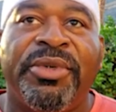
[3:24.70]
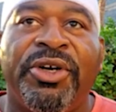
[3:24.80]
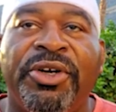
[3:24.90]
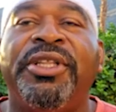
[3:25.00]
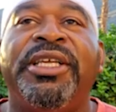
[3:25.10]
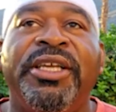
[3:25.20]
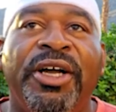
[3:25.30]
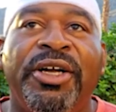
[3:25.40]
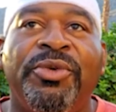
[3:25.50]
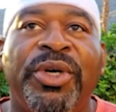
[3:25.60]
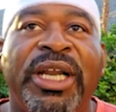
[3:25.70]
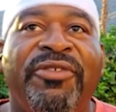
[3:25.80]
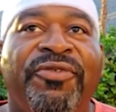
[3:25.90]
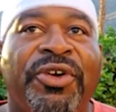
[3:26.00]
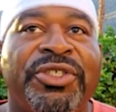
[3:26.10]
early on, when I
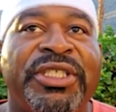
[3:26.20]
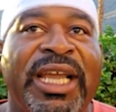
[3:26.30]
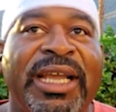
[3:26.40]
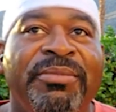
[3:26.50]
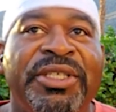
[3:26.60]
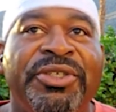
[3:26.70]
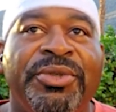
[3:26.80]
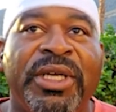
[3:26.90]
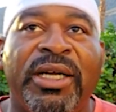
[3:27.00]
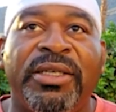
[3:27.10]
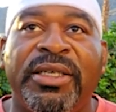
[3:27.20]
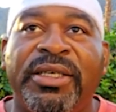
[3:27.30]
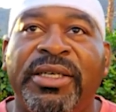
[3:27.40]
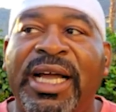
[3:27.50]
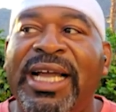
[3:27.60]
first came to
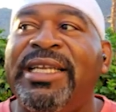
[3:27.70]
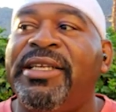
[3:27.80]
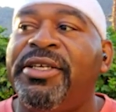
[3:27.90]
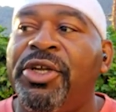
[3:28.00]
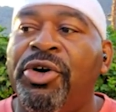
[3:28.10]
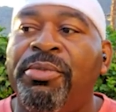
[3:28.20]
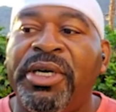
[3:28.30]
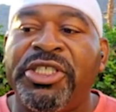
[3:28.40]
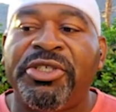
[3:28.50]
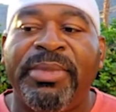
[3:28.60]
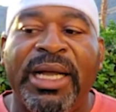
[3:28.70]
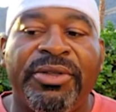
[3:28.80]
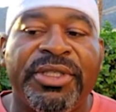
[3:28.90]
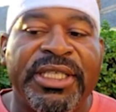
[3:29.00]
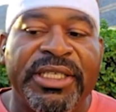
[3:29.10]
Uganda, I didn't know much
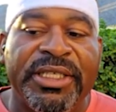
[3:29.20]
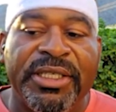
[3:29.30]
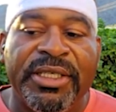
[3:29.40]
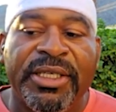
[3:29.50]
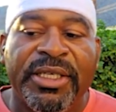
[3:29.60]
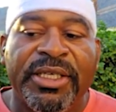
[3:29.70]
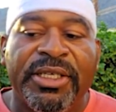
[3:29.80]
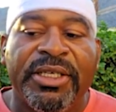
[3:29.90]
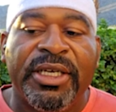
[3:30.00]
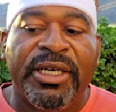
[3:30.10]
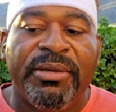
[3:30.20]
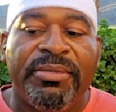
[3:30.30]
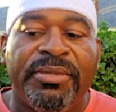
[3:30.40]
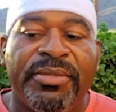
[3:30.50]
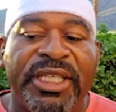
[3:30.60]
about the
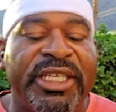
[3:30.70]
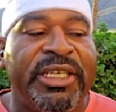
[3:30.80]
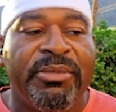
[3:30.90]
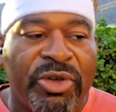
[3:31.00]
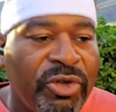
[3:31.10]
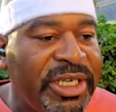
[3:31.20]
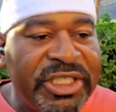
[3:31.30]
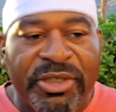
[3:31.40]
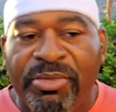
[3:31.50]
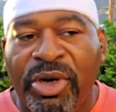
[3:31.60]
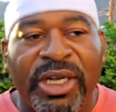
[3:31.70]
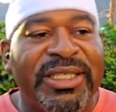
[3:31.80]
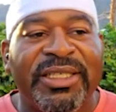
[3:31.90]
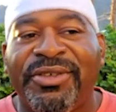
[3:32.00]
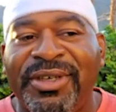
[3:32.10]
immigration
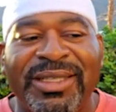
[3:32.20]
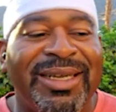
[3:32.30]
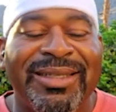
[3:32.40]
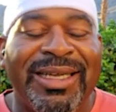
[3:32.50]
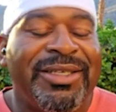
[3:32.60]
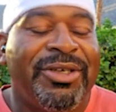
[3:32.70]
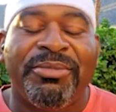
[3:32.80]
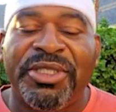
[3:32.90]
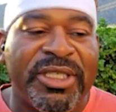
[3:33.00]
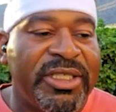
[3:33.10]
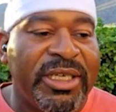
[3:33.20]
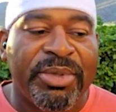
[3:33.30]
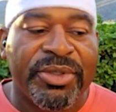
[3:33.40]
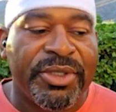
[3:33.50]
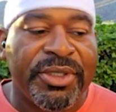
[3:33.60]
process or anything like that. I'm just a
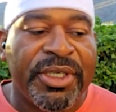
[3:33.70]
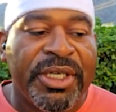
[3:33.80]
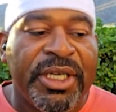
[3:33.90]
typical